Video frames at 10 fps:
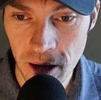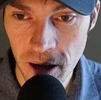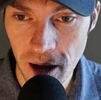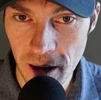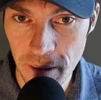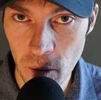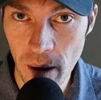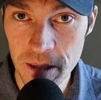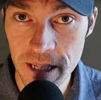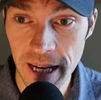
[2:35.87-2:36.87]
my
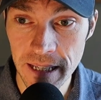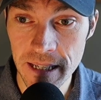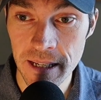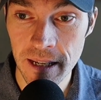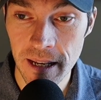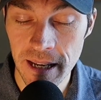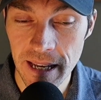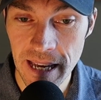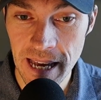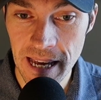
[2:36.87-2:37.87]
website,
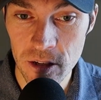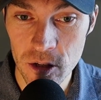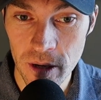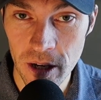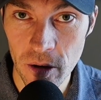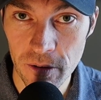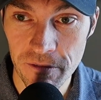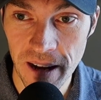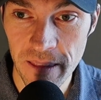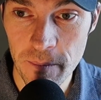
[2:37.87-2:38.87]
and you can go and
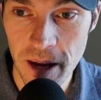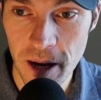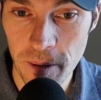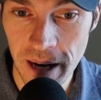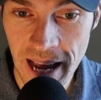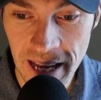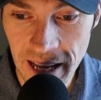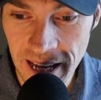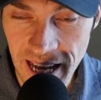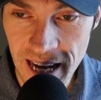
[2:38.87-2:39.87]
find them there. But
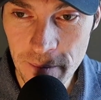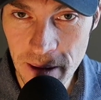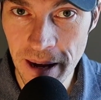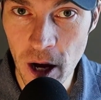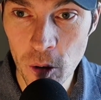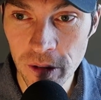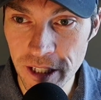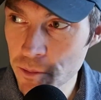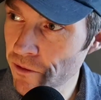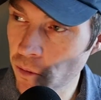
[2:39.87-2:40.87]
I kind of made my own
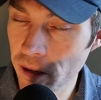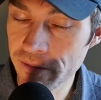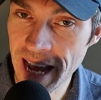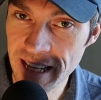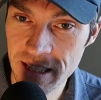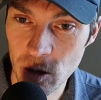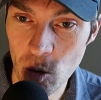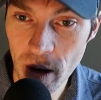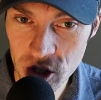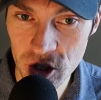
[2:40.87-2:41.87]
list before I even asked the
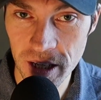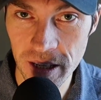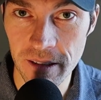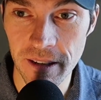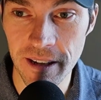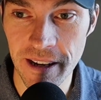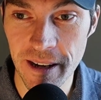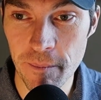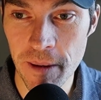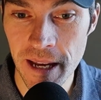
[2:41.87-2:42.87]
question,
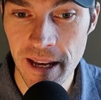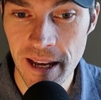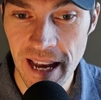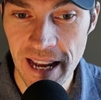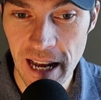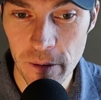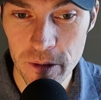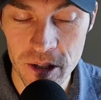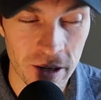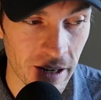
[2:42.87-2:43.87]
and I
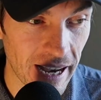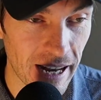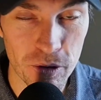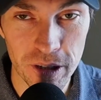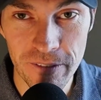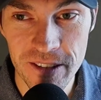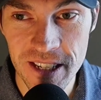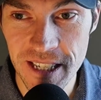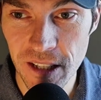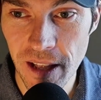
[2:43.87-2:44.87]
was kind of relieved to
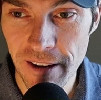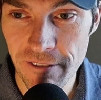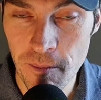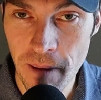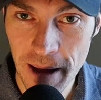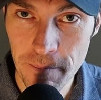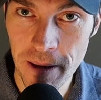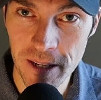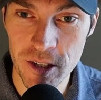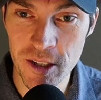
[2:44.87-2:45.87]
see a lot of my
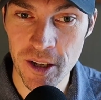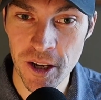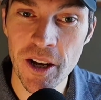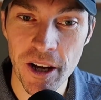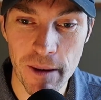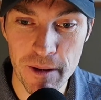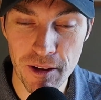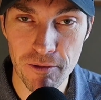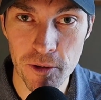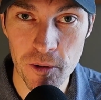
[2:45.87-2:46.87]
picks coming
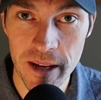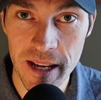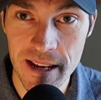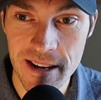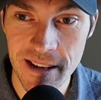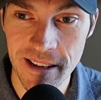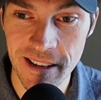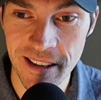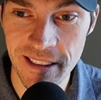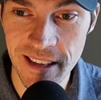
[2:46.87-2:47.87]
through in
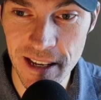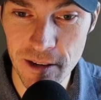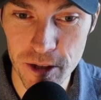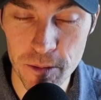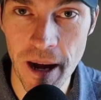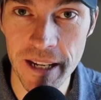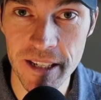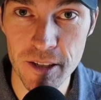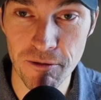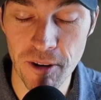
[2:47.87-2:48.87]
the
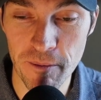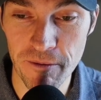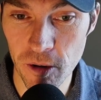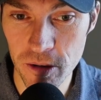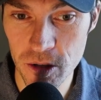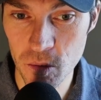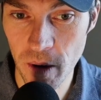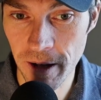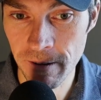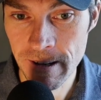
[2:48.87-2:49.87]
responses from folks as well.